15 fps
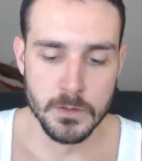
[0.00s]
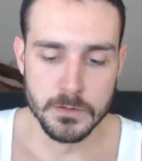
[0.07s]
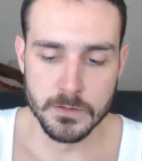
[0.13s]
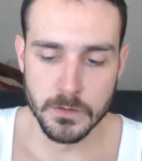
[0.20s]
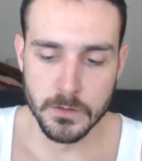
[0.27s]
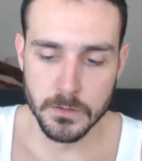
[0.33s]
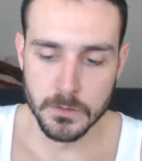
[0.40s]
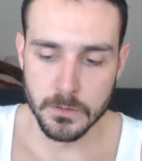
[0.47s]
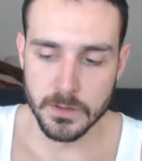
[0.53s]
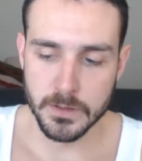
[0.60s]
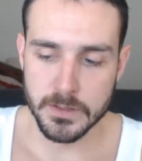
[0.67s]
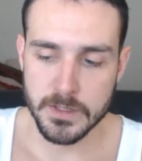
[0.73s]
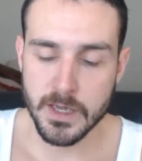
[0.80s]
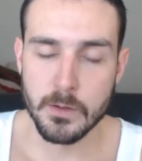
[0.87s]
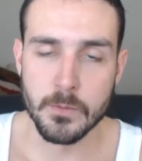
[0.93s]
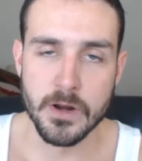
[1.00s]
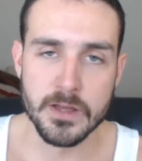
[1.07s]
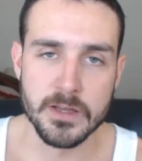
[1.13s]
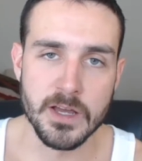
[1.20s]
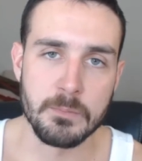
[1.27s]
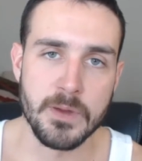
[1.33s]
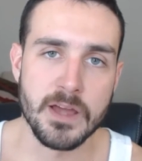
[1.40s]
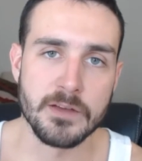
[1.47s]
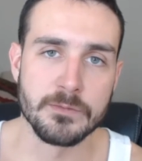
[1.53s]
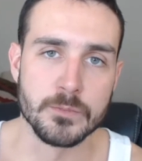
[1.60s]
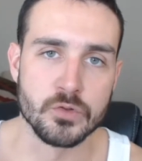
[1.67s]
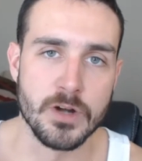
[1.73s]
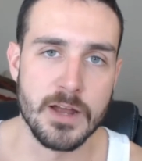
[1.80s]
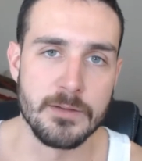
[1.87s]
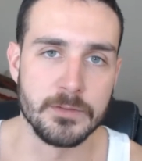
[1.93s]
So yeah, when I got back from
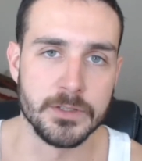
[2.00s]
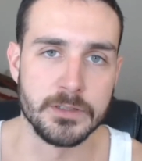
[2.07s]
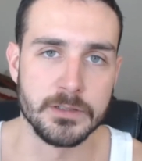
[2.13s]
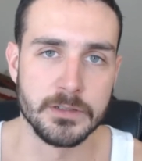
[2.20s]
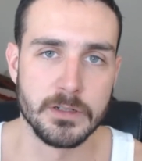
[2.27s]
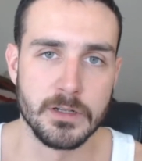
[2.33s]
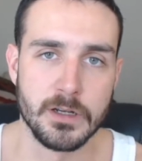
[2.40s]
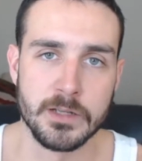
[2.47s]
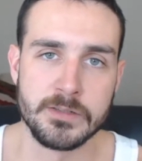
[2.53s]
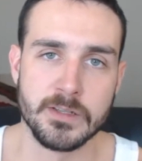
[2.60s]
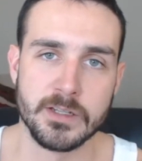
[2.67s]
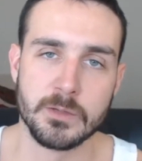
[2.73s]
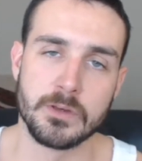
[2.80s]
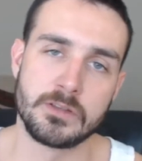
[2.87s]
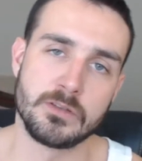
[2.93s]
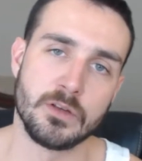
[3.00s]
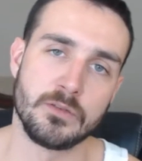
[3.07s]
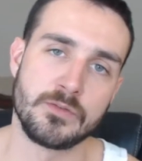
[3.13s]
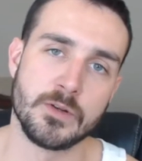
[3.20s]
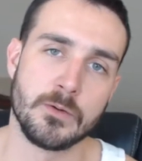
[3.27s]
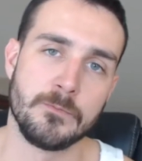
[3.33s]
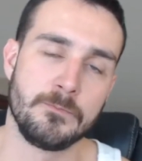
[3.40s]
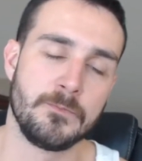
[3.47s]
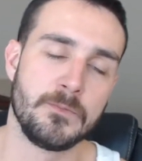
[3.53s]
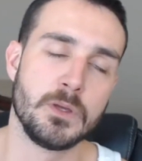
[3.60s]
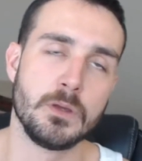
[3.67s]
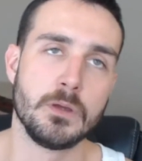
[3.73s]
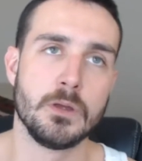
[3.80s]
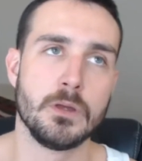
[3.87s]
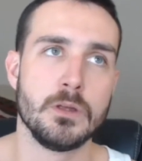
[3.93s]
traveling, I said to myself,
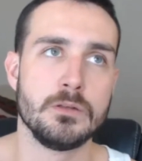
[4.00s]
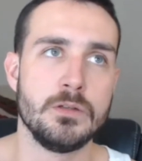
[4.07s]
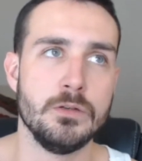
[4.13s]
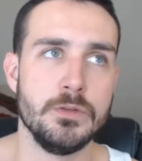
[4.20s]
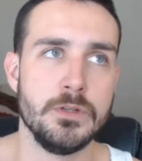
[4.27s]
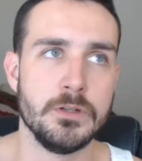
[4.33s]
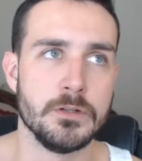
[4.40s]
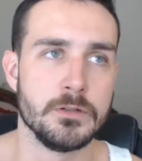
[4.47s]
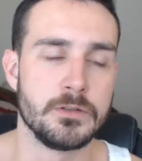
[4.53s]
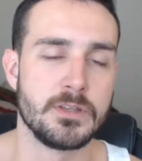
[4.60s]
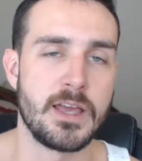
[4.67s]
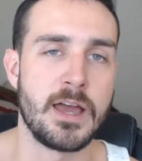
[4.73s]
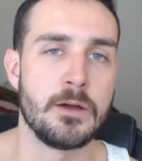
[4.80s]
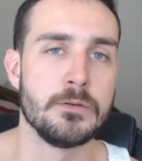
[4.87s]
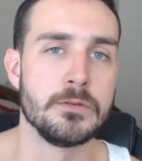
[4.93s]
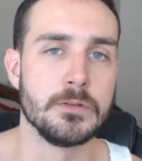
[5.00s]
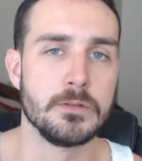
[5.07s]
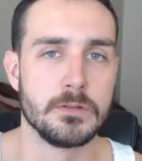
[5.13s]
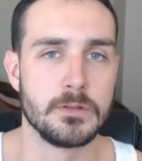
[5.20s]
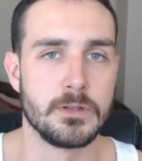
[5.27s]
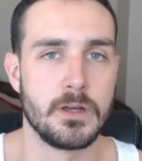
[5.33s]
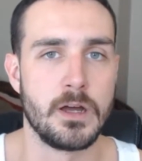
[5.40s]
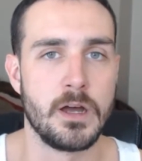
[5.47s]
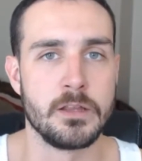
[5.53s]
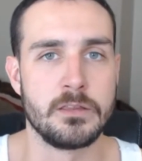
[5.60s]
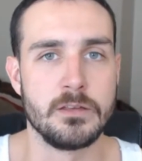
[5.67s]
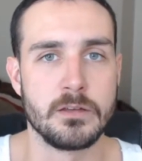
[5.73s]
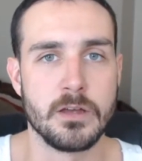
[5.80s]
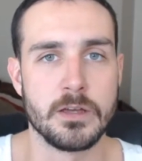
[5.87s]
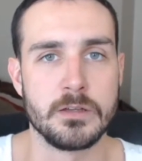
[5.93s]
2 years out, I
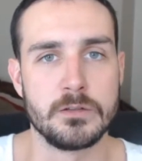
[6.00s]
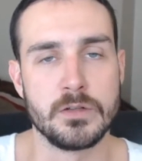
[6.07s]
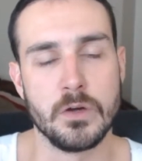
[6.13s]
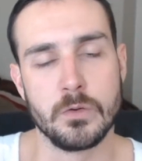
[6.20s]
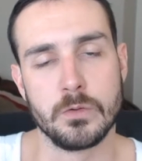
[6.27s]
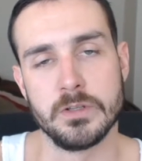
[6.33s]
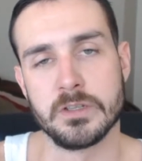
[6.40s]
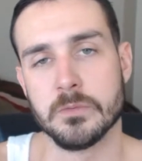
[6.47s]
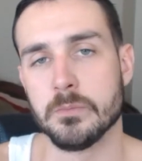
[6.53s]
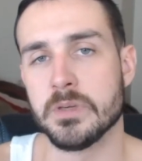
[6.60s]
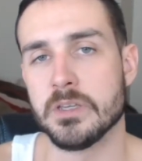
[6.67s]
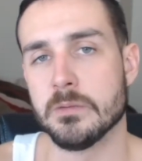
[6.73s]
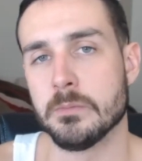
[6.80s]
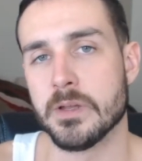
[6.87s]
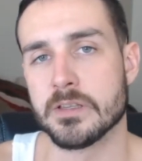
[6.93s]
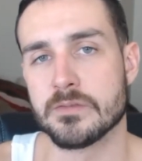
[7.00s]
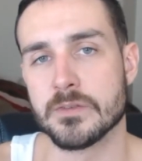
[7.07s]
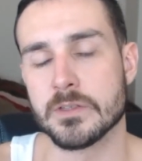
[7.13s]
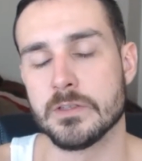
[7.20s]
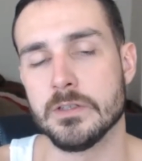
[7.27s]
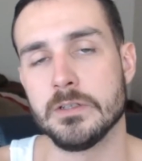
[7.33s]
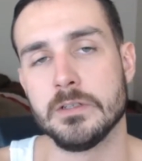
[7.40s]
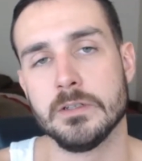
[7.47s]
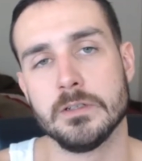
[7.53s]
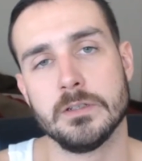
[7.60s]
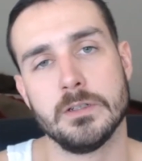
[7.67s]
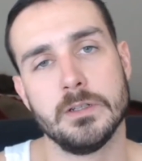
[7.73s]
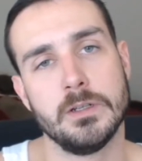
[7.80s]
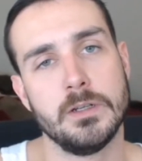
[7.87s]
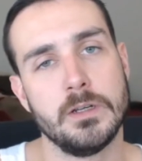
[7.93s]
think I could totally compete in men's physique.
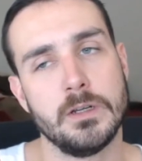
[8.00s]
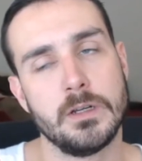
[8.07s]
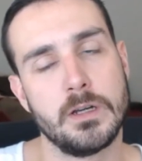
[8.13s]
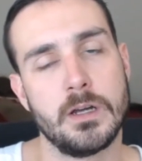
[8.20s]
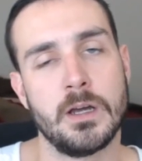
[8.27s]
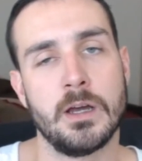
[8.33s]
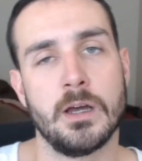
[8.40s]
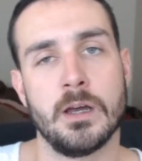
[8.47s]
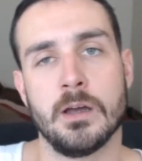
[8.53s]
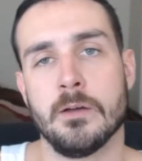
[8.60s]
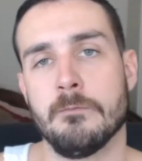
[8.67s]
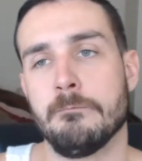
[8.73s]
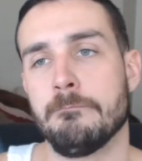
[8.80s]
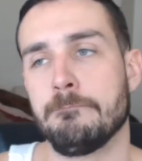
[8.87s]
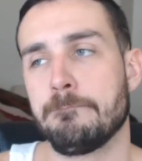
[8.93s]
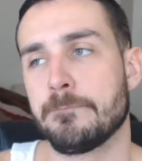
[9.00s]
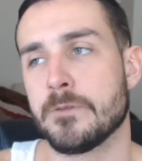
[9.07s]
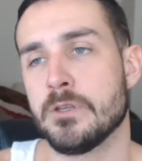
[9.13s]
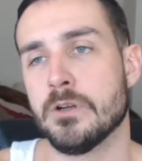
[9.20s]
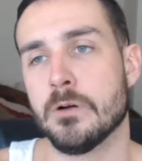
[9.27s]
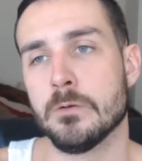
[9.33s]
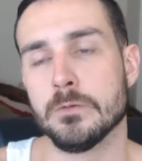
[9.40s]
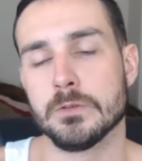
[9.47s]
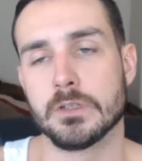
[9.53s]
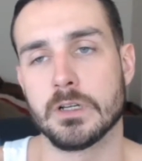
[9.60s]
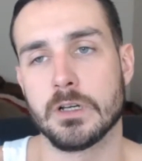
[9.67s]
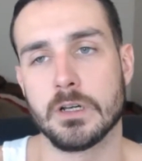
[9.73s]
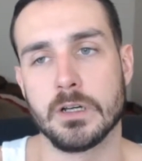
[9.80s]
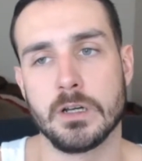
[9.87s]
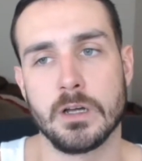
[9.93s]
Um, you know,
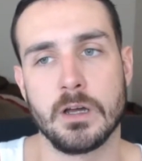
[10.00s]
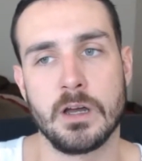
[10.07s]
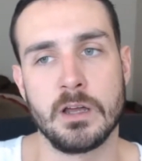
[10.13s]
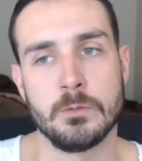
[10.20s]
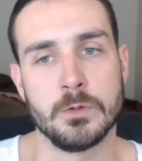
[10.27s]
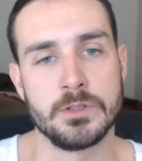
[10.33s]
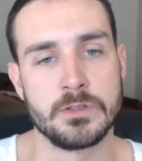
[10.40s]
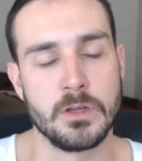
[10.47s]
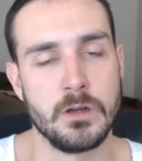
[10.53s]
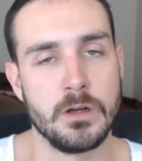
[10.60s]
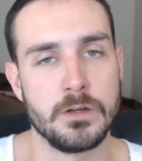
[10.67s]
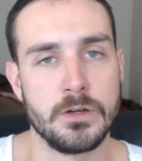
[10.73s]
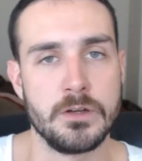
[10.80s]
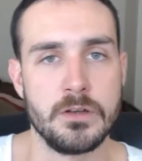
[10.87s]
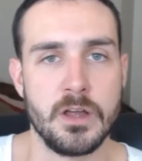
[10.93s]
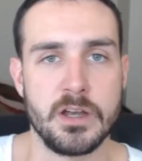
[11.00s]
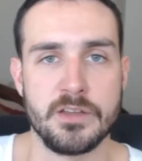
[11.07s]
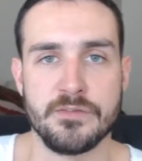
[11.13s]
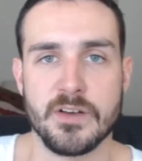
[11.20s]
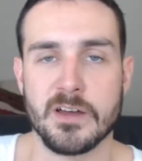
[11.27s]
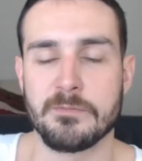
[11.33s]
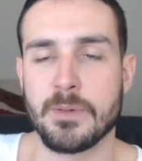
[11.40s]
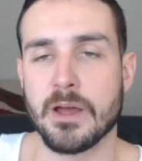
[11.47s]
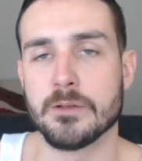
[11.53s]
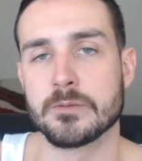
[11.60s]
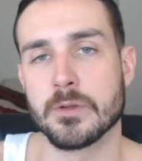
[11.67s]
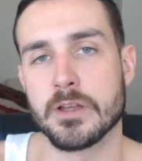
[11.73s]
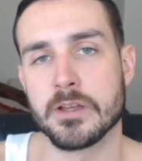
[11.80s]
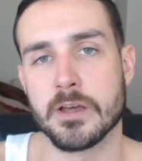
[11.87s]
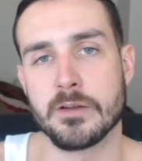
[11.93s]
I was 195
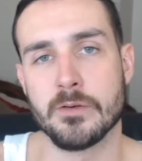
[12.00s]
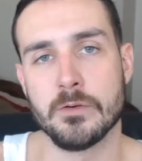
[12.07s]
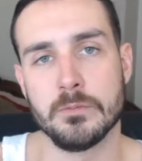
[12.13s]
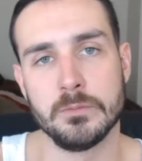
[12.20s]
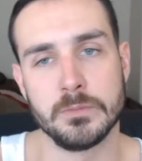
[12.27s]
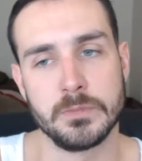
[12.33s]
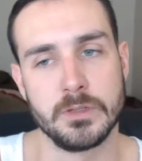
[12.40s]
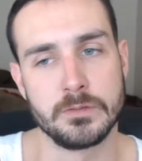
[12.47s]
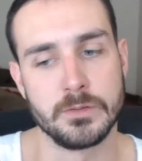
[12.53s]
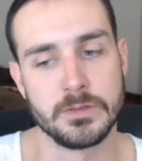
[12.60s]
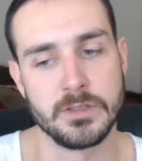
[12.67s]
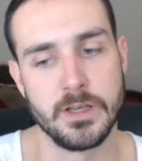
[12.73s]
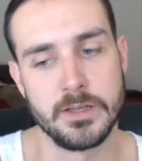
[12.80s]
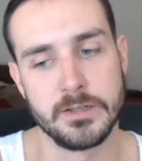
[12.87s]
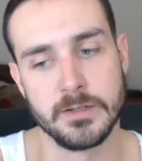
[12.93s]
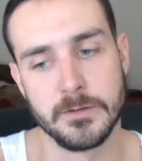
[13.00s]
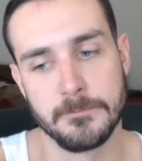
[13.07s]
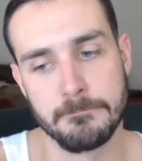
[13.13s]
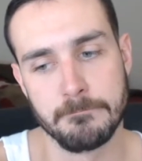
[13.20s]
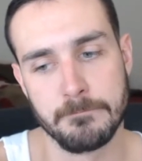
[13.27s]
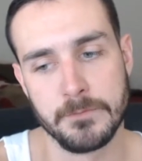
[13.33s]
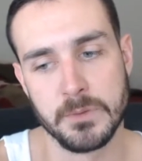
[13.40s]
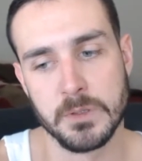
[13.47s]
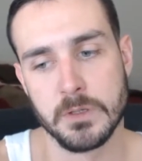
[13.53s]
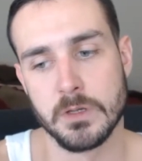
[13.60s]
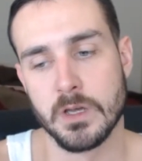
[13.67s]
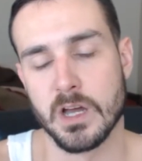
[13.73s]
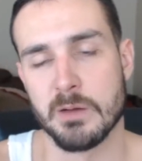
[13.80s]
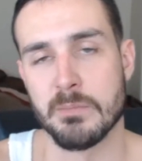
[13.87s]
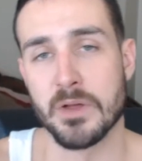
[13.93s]
pounds when I got home. This was like
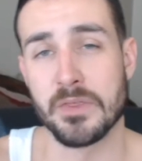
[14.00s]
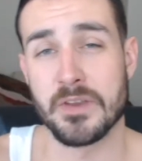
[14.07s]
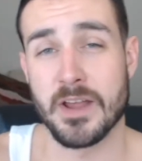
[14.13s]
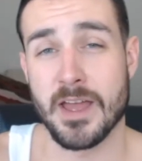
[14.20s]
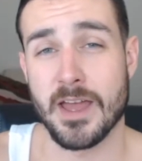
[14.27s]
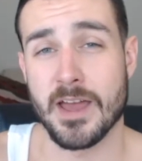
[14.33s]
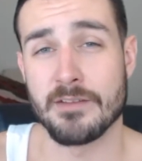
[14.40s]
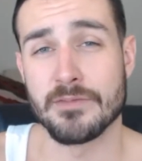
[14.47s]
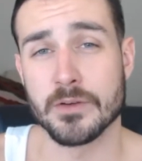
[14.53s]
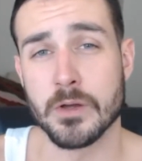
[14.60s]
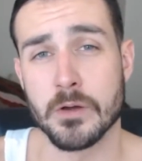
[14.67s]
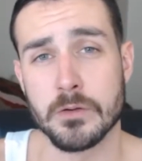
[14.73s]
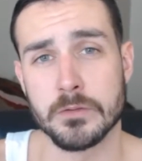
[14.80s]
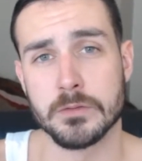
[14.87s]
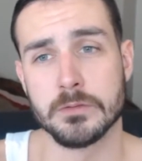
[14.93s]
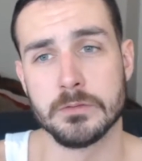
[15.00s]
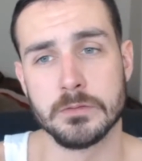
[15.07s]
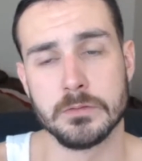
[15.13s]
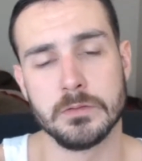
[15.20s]
a month and a half ago.